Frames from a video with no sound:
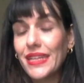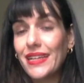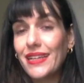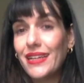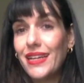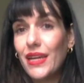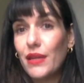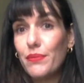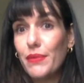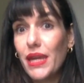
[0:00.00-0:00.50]

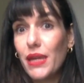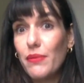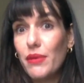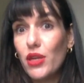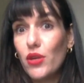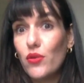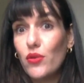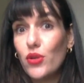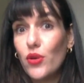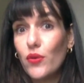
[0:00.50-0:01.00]
And maybe
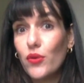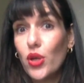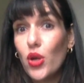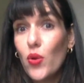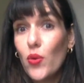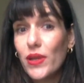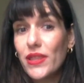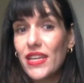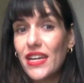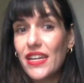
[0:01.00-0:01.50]
you don't know
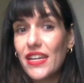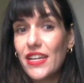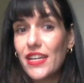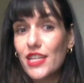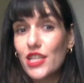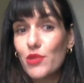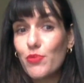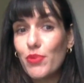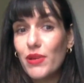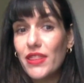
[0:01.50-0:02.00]
what that
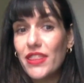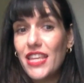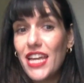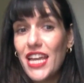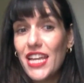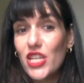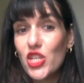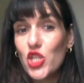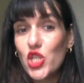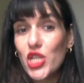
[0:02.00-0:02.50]
is, but
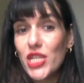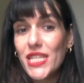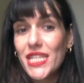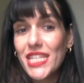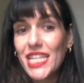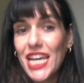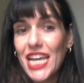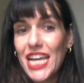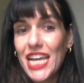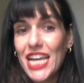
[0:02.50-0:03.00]
then she
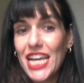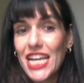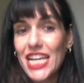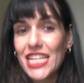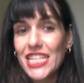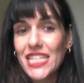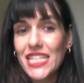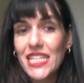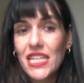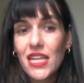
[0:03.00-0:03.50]

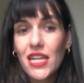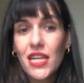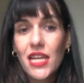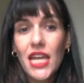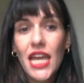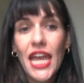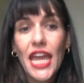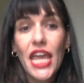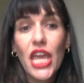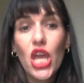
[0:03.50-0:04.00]
says,
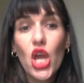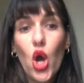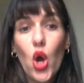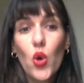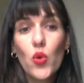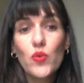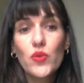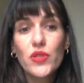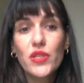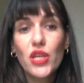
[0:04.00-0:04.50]
he
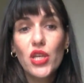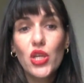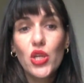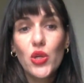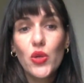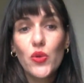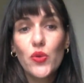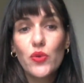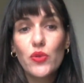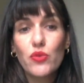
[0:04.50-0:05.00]
owns a
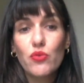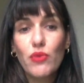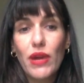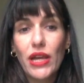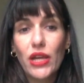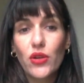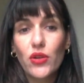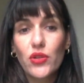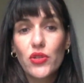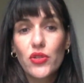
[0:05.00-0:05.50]
used
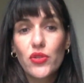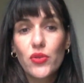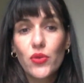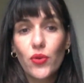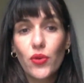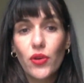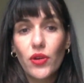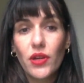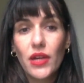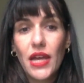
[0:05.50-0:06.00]
record
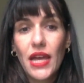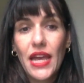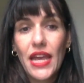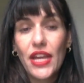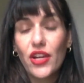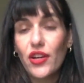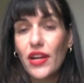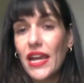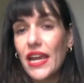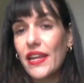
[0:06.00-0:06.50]
store
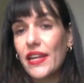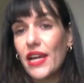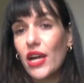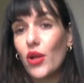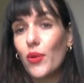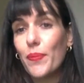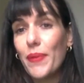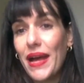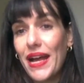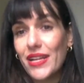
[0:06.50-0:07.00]
here in
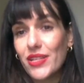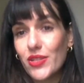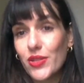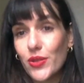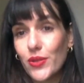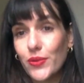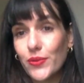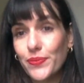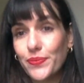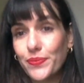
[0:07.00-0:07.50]
El
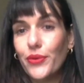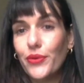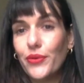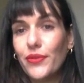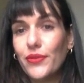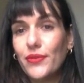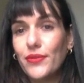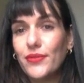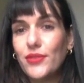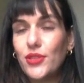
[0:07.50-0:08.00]
Paso.
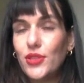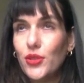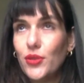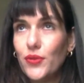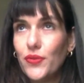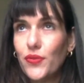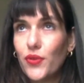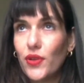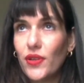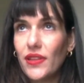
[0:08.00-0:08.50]
Do
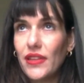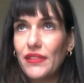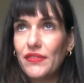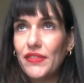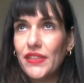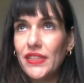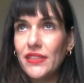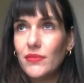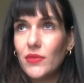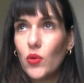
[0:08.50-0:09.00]
for a
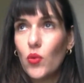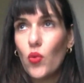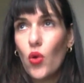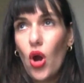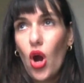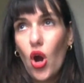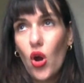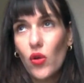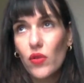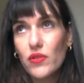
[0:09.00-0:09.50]
living,
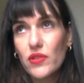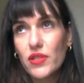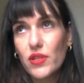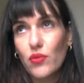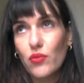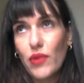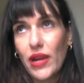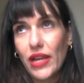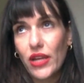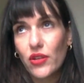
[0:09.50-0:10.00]
owns a
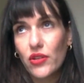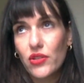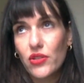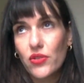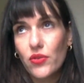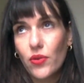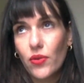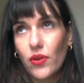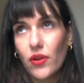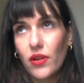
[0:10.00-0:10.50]
record
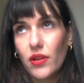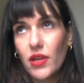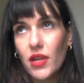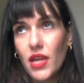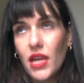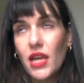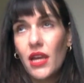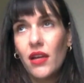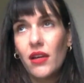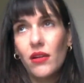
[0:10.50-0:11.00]
store.
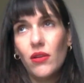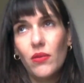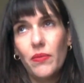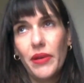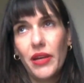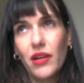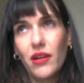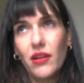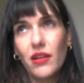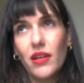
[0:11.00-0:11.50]
Oh
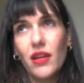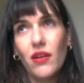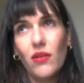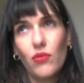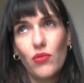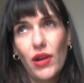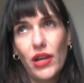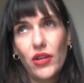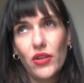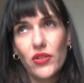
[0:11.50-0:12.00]
my God,
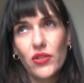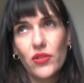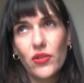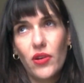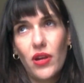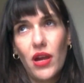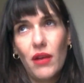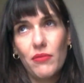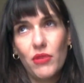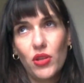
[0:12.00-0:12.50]
record
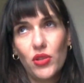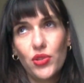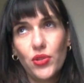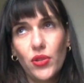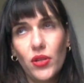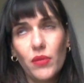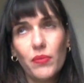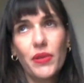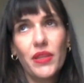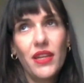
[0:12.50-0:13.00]
store, I'm not
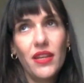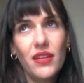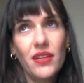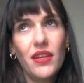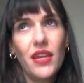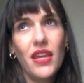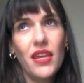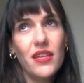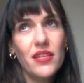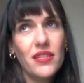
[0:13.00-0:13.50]
sure. But then
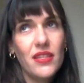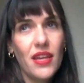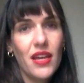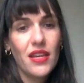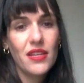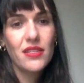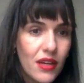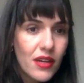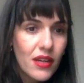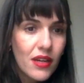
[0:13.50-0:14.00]
he
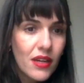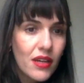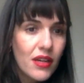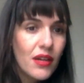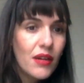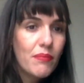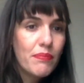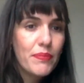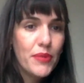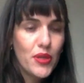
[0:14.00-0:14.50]
says,
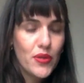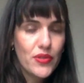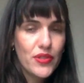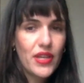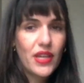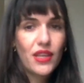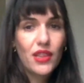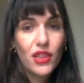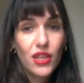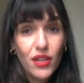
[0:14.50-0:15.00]

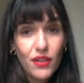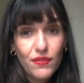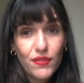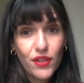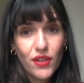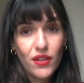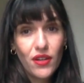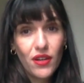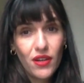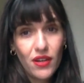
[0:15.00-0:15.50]
music
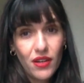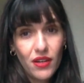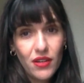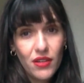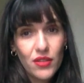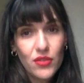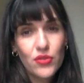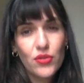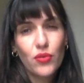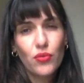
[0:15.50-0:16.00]
lover,
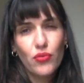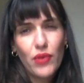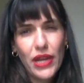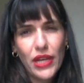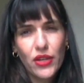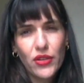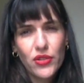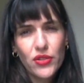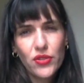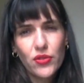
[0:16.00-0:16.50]
huh? So
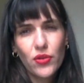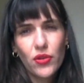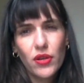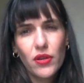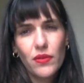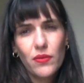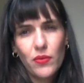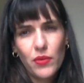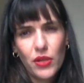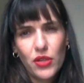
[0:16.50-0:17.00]
record
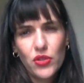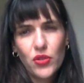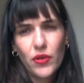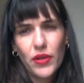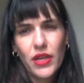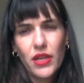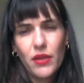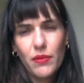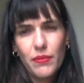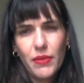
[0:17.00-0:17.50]
store, we're
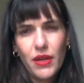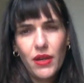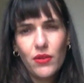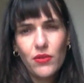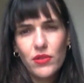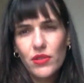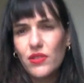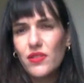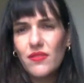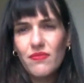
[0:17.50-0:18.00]
talking
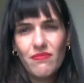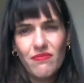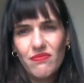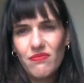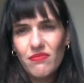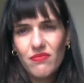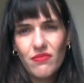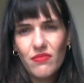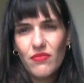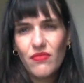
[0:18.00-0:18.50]
about
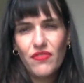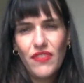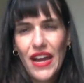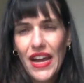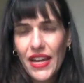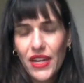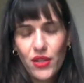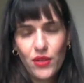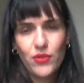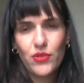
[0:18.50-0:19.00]

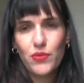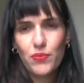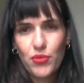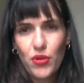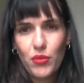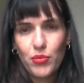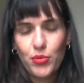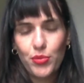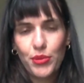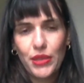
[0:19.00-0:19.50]
vinyls
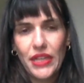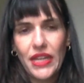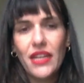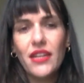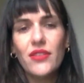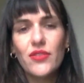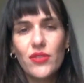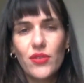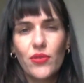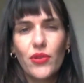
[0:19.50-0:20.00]
probably.
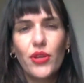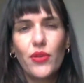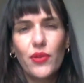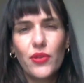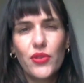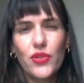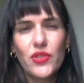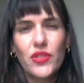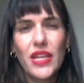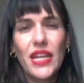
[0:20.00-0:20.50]
So you
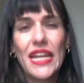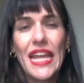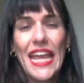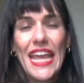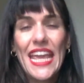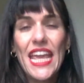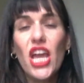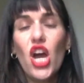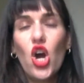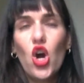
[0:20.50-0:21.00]
understand,
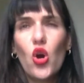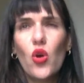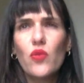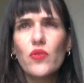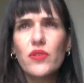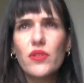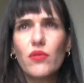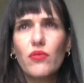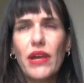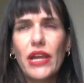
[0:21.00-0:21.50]
he
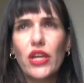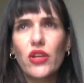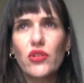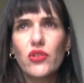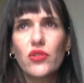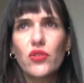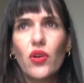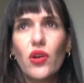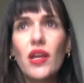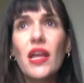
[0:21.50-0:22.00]
owns a record
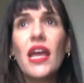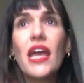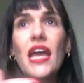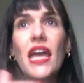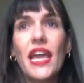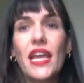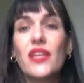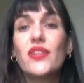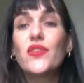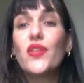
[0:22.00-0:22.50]
store.
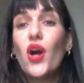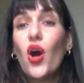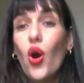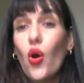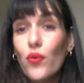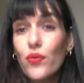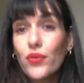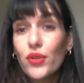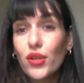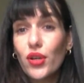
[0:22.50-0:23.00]
He's the
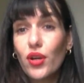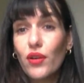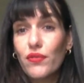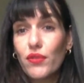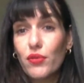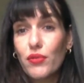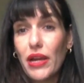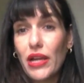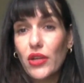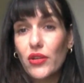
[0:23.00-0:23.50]
owner of a
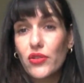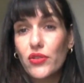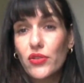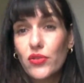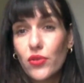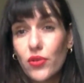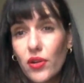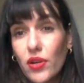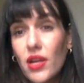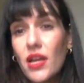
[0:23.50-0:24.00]
record store.